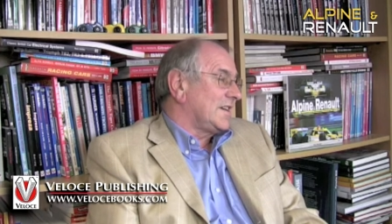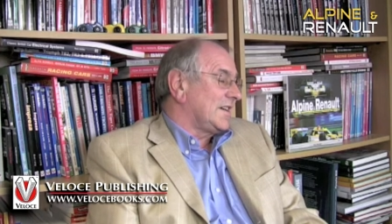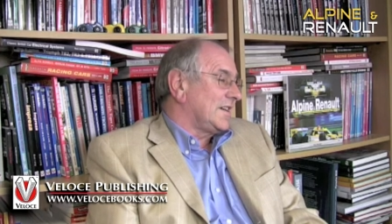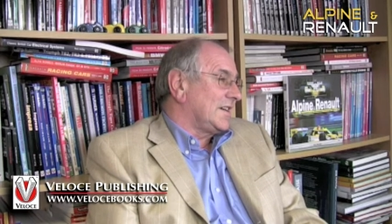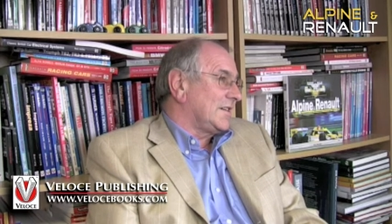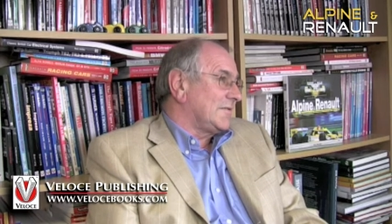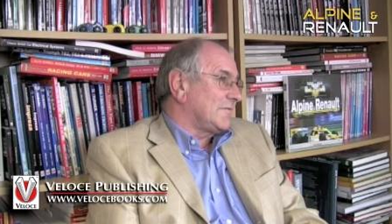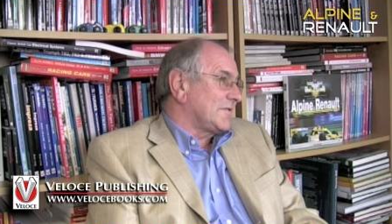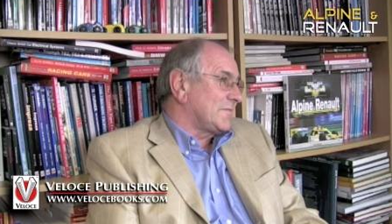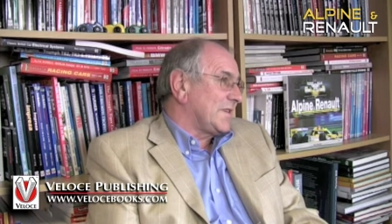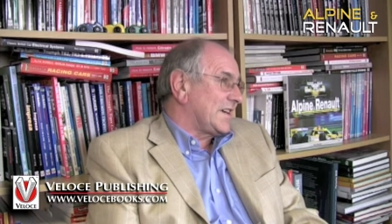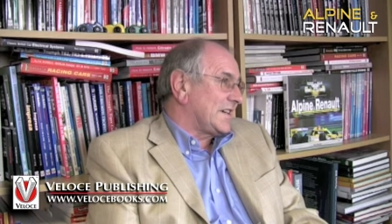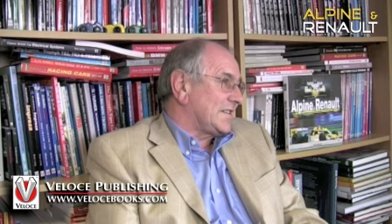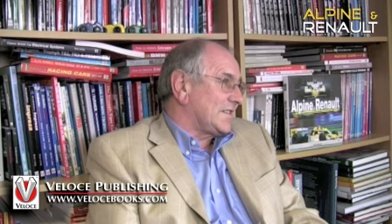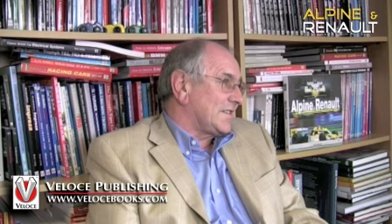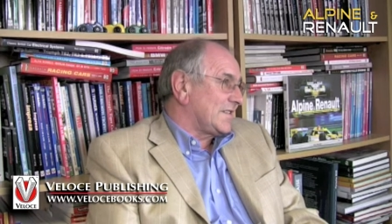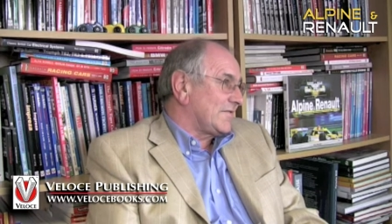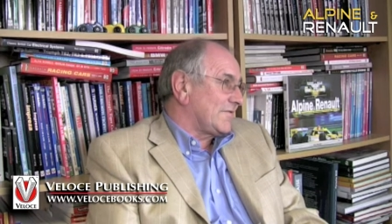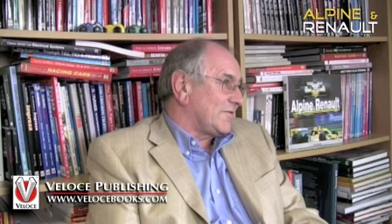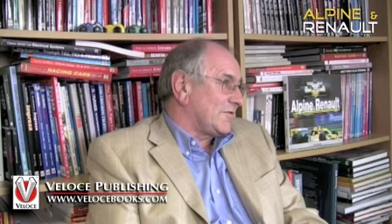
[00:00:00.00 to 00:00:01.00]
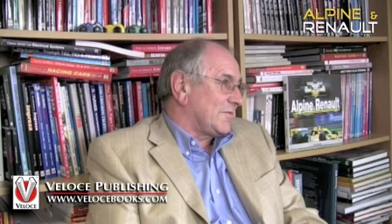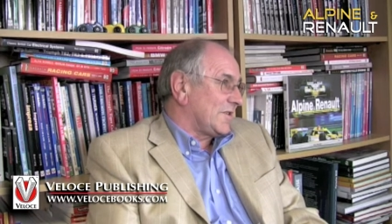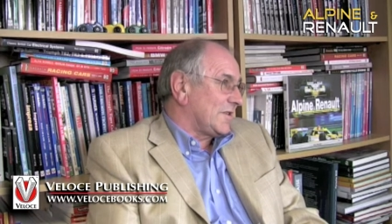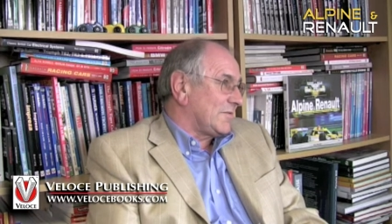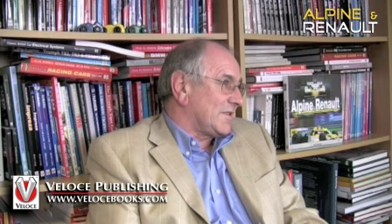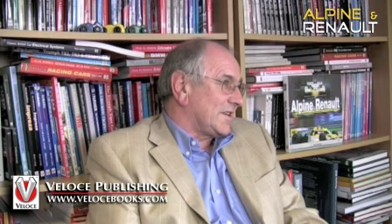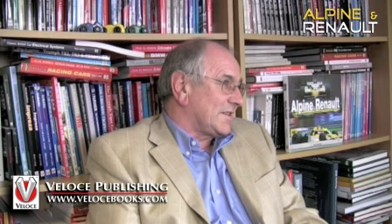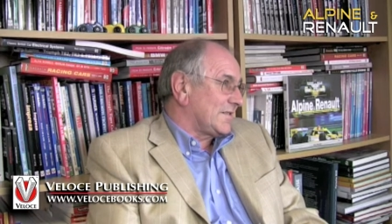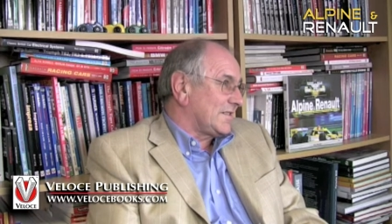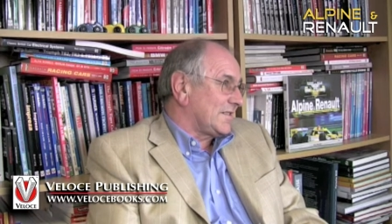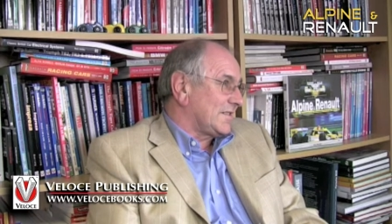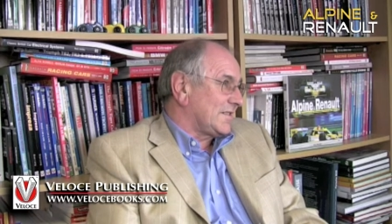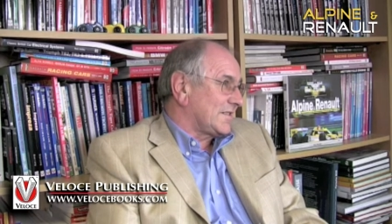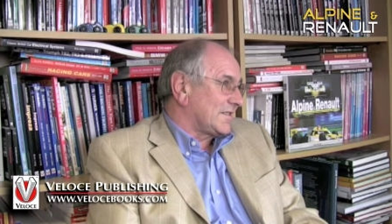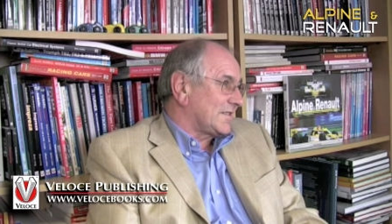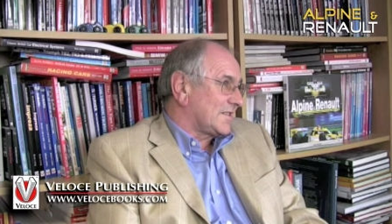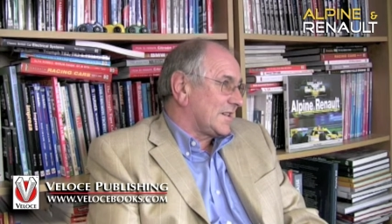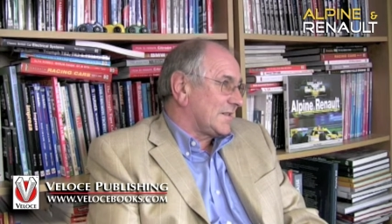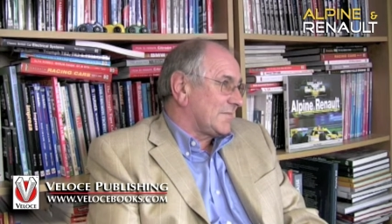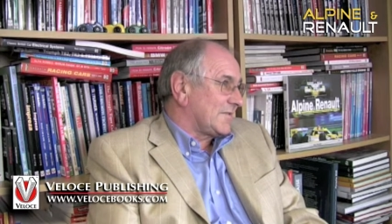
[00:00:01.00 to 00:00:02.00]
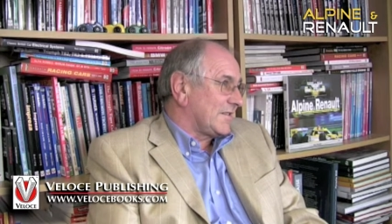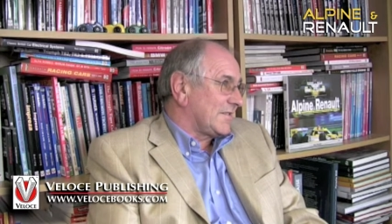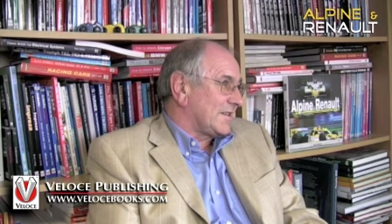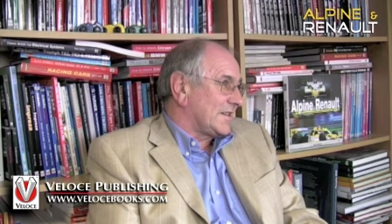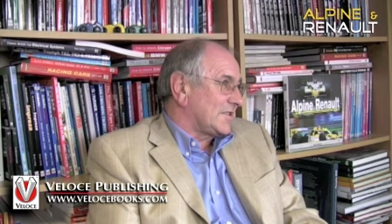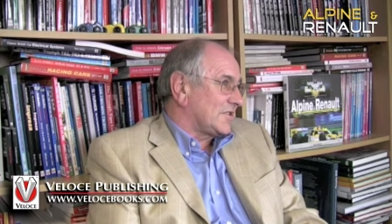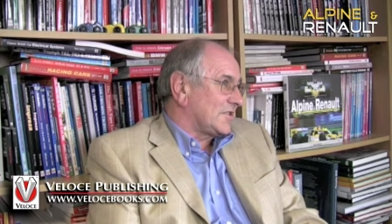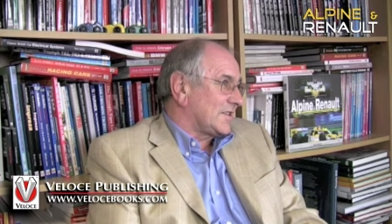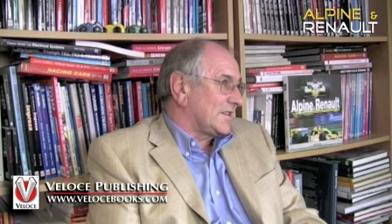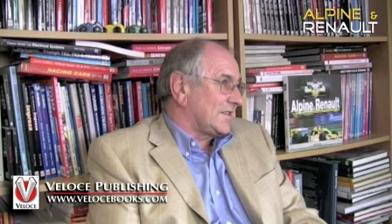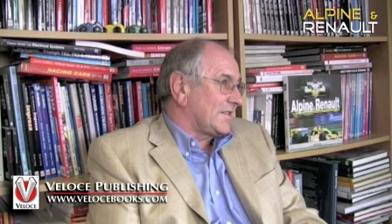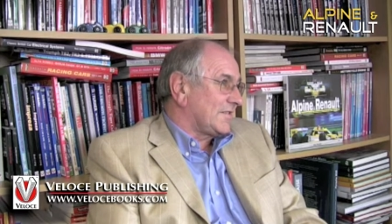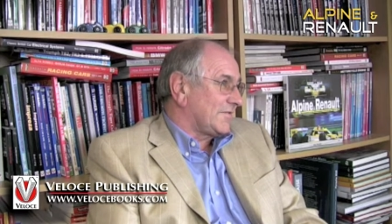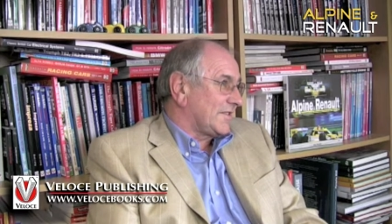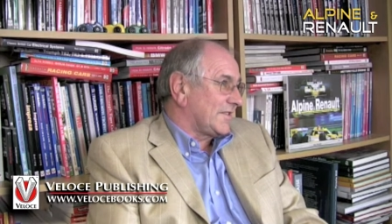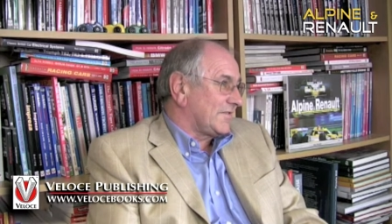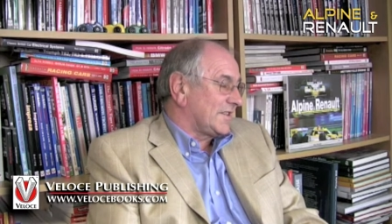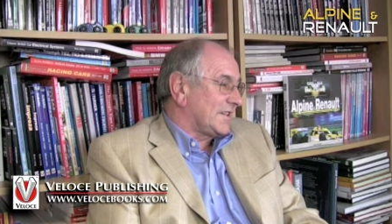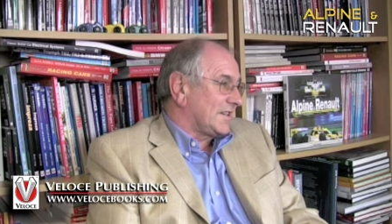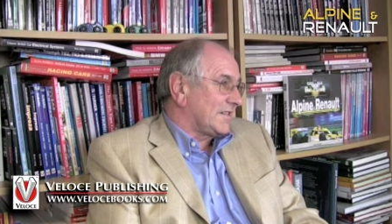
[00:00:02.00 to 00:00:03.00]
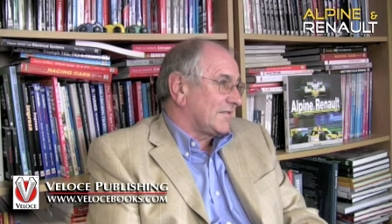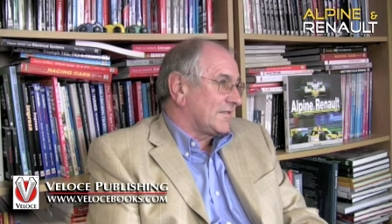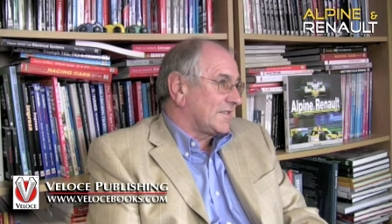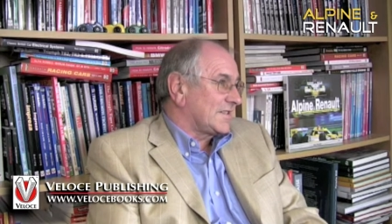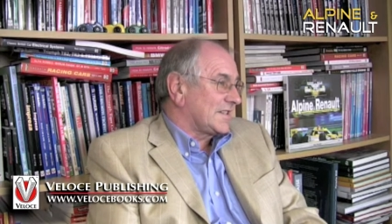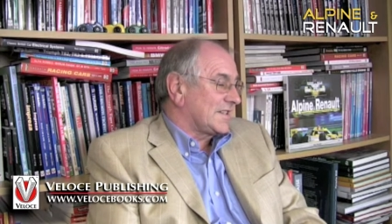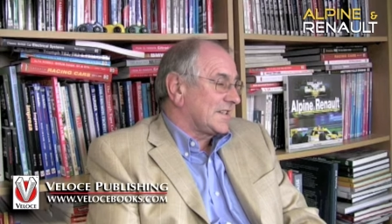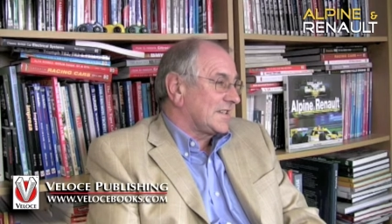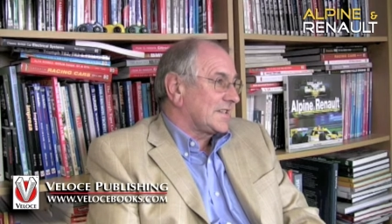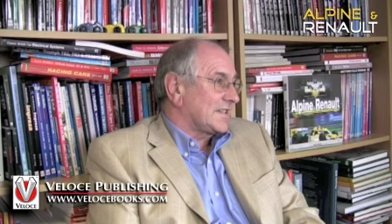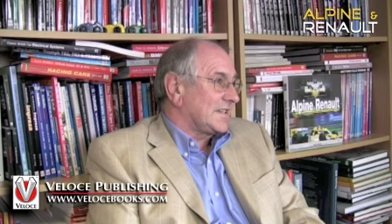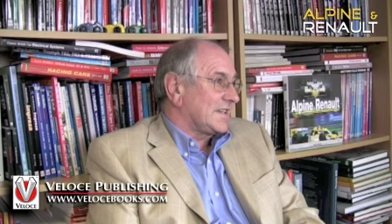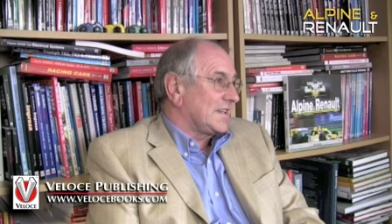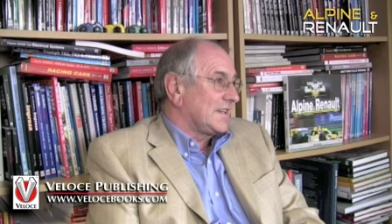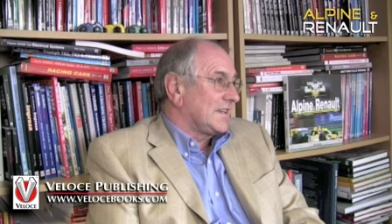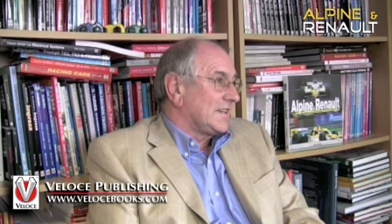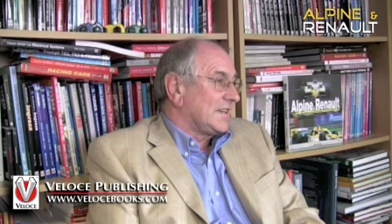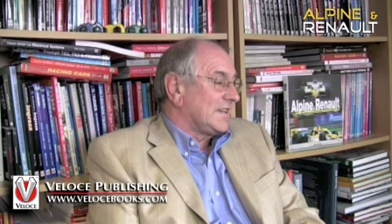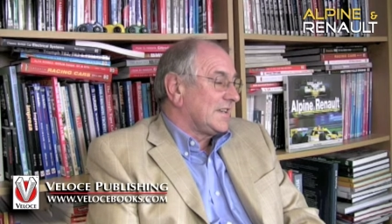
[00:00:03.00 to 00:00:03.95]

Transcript: uh, was made into the Formula One turbo engine, 1500cc,